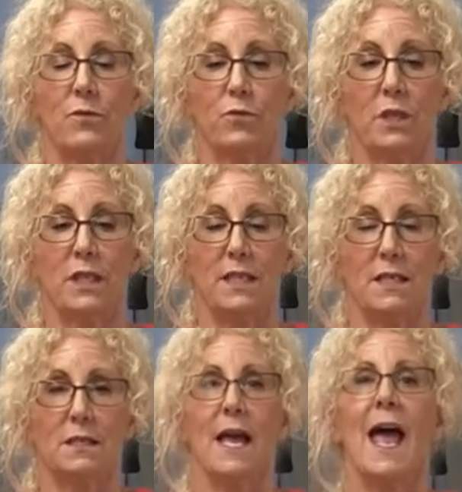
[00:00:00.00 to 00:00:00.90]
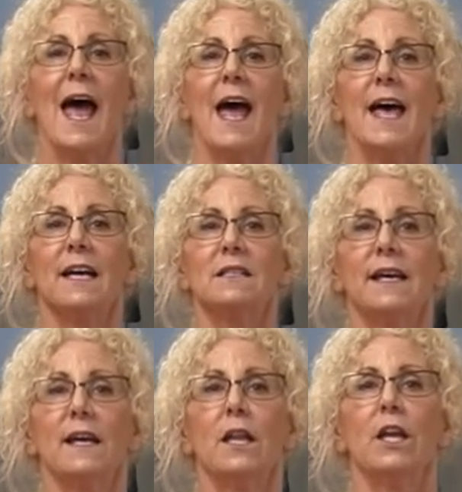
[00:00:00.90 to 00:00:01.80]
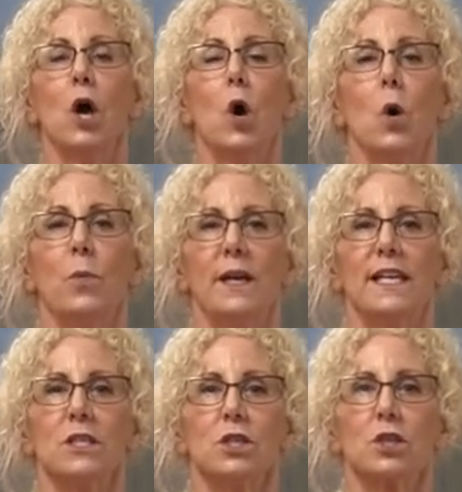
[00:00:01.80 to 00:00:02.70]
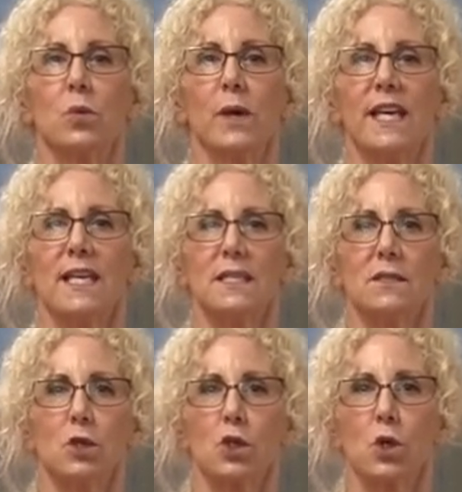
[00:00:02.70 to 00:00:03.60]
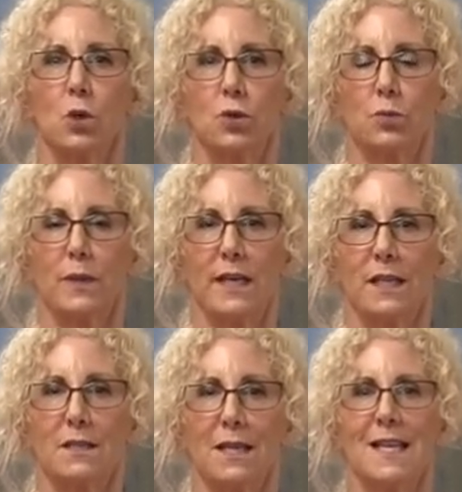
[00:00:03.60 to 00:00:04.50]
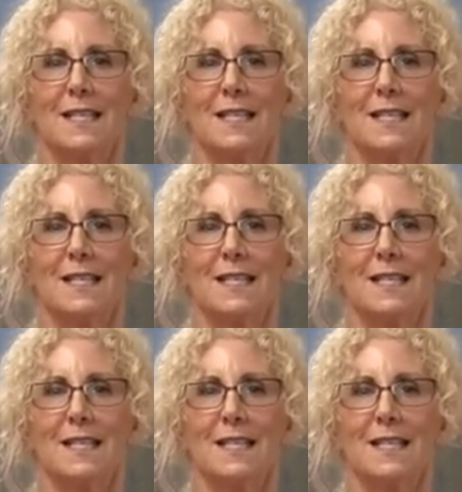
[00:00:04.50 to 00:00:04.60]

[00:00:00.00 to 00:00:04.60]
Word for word: release. Exhale and open and squeeze the shoulder blades.